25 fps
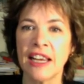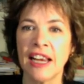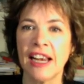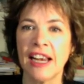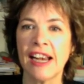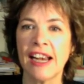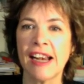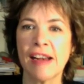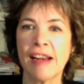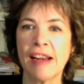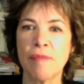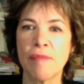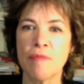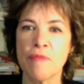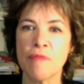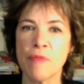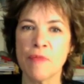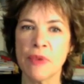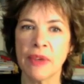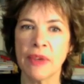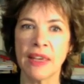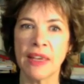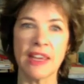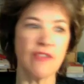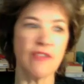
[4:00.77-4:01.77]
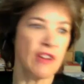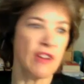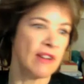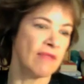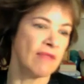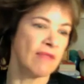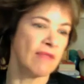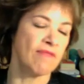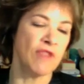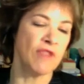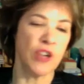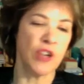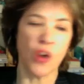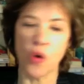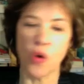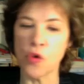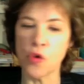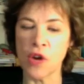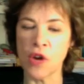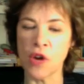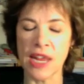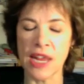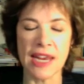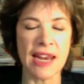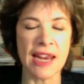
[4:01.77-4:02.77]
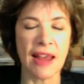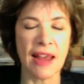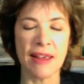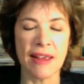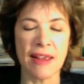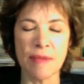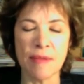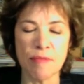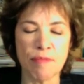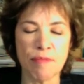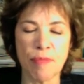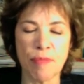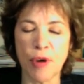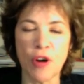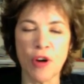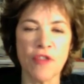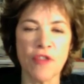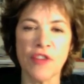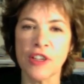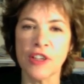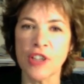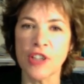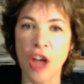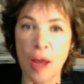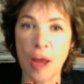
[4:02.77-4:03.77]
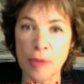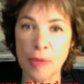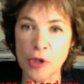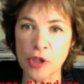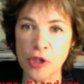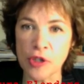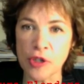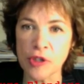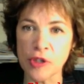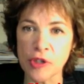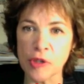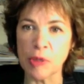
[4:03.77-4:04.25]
um, given you know in imperfect options,